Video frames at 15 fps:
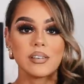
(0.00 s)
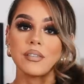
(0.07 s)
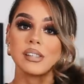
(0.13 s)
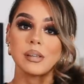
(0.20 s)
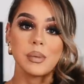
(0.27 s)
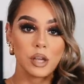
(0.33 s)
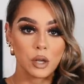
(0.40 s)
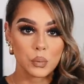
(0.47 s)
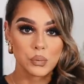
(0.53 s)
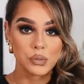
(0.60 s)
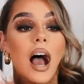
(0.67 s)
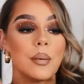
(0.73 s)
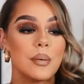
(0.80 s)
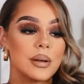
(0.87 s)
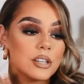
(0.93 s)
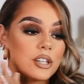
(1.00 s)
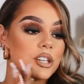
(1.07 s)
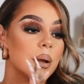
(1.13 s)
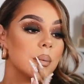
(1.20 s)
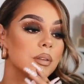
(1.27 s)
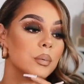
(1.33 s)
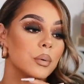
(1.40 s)
never seen me use. I'm about to
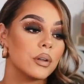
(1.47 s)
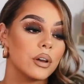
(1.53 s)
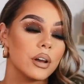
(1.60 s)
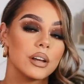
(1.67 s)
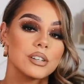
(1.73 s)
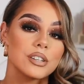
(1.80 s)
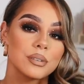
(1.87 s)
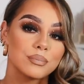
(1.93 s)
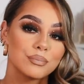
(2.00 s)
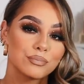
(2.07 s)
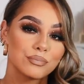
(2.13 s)
share with you all the good.